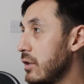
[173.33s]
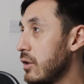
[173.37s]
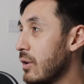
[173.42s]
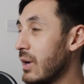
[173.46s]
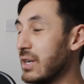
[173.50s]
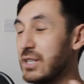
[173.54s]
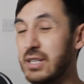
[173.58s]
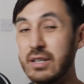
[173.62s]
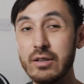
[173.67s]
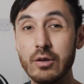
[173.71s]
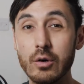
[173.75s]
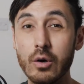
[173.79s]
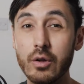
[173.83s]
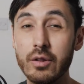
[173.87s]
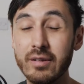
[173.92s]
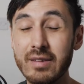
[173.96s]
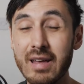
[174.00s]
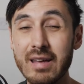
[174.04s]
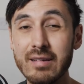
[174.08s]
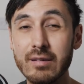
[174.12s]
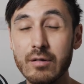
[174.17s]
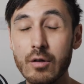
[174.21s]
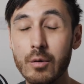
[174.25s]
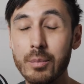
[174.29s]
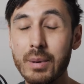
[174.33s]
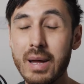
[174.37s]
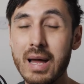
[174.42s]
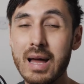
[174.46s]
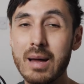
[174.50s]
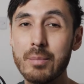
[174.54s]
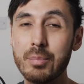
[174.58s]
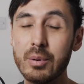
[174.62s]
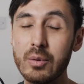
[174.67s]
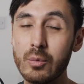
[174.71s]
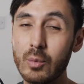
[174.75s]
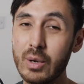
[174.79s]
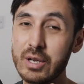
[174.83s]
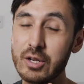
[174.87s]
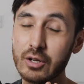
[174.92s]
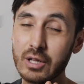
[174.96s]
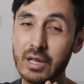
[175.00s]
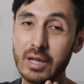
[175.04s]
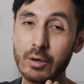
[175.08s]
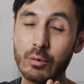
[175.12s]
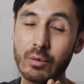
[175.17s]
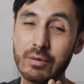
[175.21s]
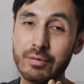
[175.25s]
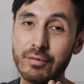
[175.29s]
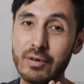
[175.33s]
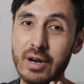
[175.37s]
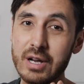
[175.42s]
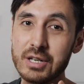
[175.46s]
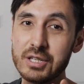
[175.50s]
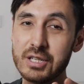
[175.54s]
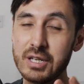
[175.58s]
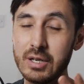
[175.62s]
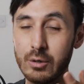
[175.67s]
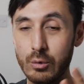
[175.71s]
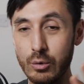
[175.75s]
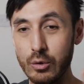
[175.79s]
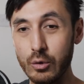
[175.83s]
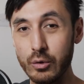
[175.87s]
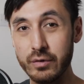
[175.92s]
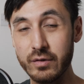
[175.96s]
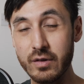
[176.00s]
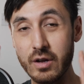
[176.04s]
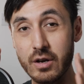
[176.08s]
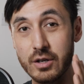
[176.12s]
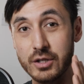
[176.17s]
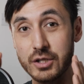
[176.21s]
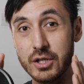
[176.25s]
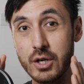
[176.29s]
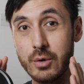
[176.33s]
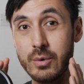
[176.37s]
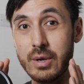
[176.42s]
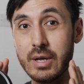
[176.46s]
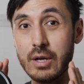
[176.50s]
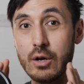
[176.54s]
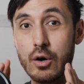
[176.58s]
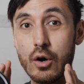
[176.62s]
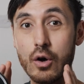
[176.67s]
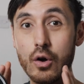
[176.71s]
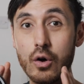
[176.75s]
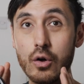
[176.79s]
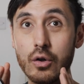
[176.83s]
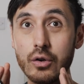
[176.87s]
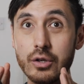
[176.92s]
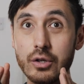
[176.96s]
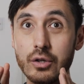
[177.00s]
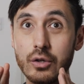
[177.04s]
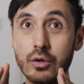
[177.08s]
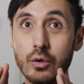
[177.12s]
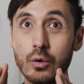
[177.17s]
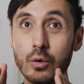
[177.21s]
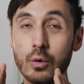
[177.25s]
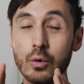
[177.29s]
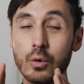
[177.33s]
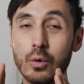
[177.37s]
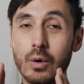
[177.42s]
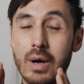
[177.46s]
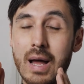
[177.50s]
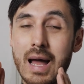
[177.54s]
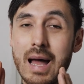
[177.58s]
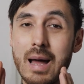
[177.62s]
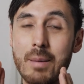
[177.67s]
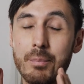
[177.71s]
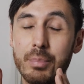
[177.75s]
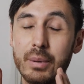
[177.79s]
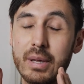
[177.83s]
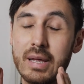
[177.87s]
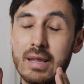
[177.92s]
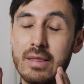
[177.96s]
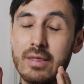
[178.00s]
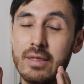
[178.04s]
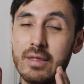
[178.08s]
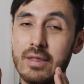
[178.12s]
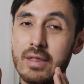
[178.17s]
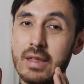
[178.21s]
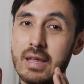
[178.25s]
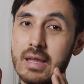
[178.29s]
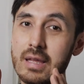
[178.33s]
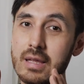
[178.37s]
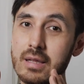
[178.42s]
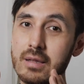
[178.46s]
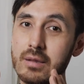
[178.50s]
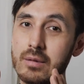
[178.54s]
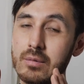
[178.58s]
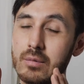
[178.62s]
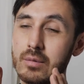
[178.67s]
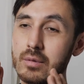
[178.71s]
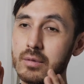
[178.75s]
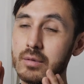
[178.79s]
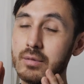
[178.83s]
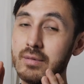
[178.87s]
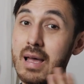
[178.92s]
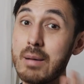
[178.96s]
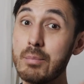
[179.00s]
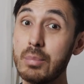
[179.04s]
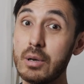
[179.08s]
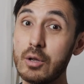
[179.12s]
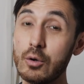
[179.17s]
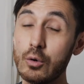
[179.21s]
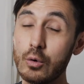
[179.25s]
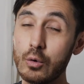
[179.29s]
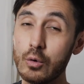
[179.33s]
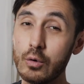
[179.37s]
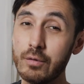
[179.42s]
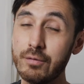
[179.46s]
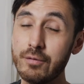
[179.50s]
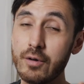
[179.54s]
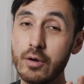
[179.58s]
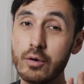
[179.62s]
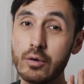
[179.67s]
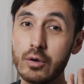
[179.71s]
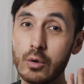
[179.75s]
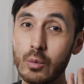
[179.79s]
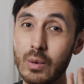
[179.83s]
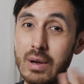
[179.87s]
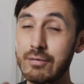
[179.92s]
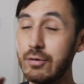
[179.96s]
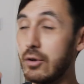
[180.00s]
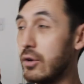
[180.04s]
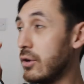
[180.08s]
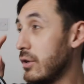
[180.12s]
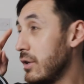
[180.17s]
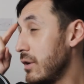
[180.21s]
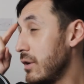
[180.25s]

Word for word: You actually do it on the desktop app, and when you click refresh it will all start showing on your app in the tablet or phone or whatever you're